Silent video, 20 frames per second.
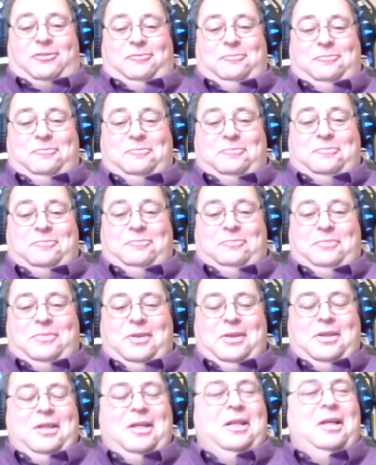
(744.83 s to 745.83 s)
along with the
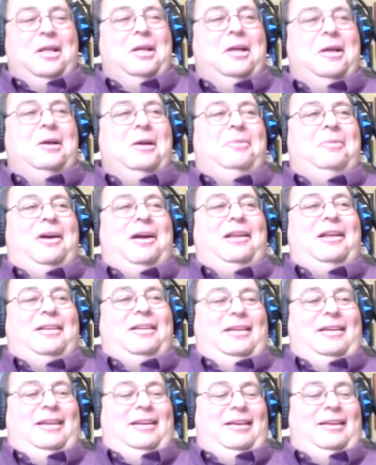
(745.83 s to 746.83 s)
Democratic National
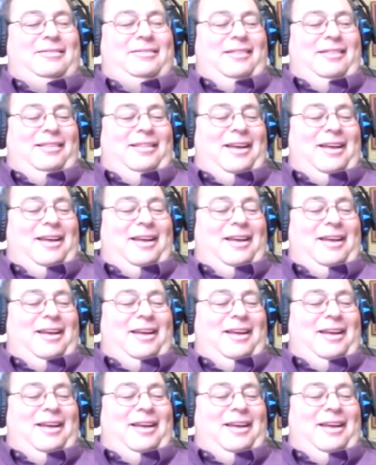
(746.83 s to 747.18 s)
Committee,